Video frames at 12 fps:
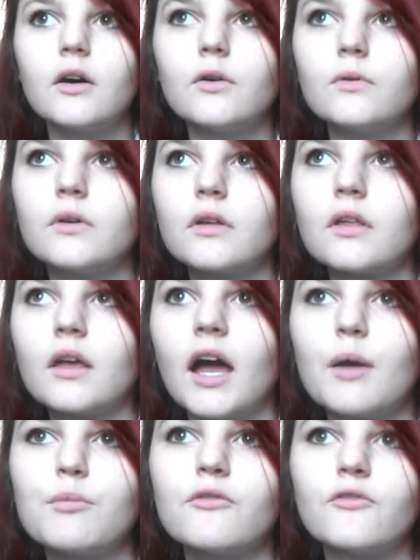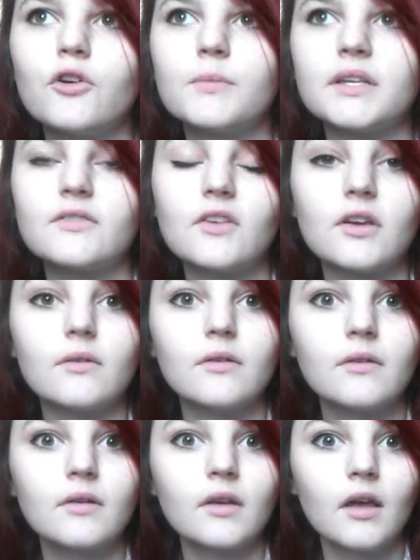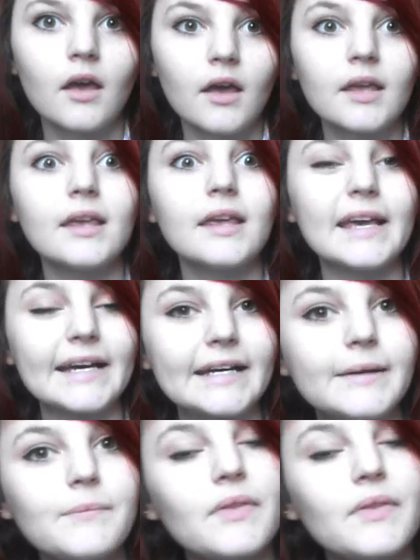Oh, I'm performing soon. Yeah.